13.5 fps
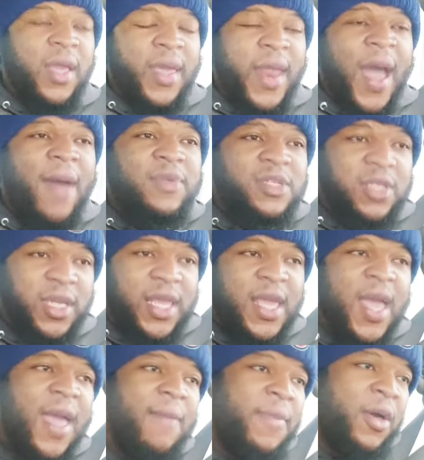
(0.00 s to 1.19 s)
And obviously, he
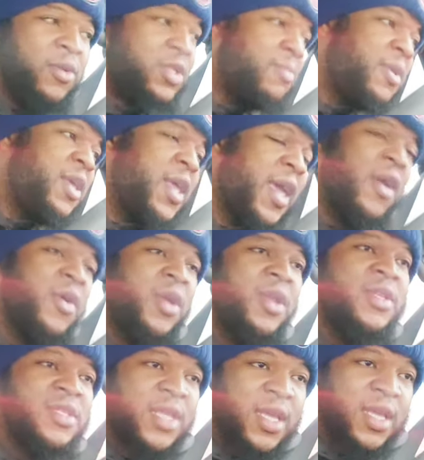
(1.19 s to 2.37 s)
ain't built to be carrying
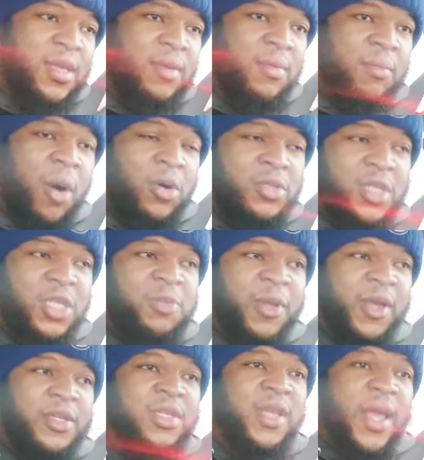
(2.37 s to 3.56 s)
the team. Most of these
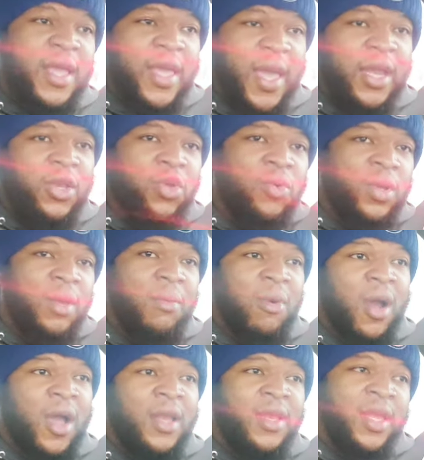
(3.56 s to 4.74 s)
players today can't do what
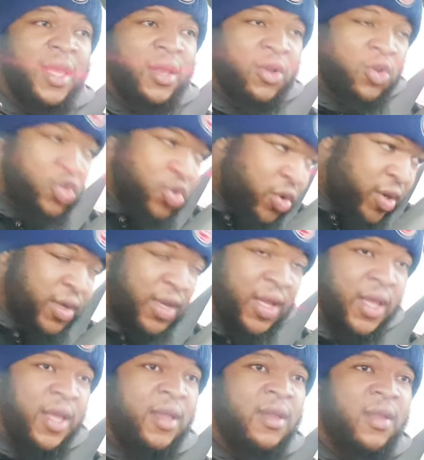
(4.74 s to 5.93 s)
LeBron did or Jordan
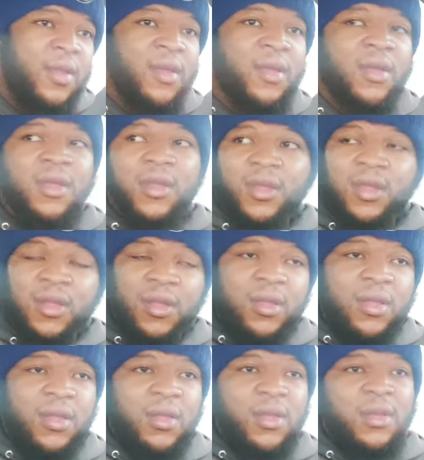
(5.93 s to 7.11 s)
did.
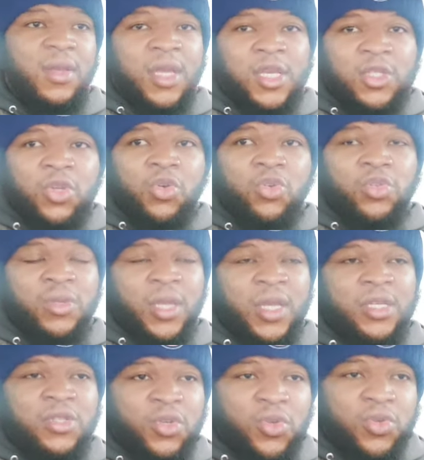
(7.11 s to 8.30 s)
These dudes,
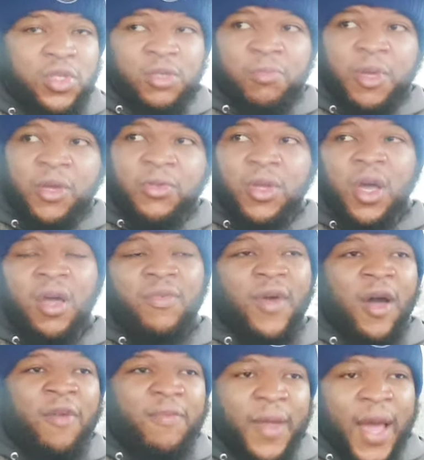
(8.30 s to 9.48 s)
these dudes is built off
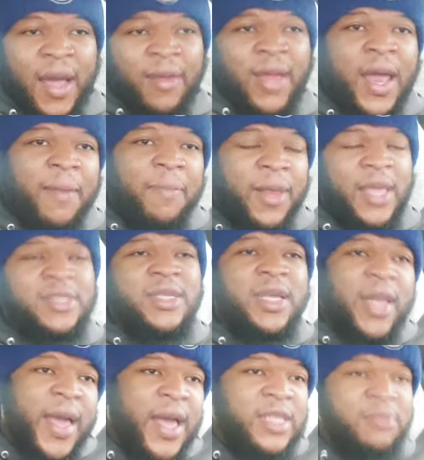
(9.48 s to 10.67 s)
of, out of
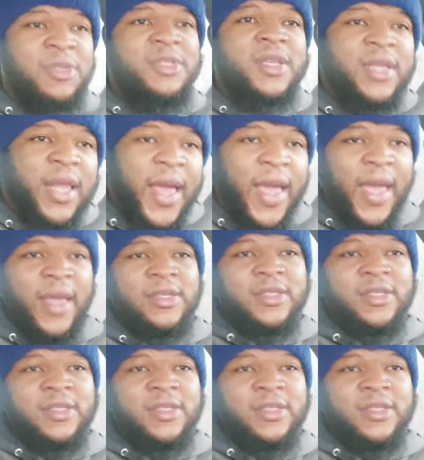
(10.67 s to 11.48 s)
plexiglass, Mr. Glass.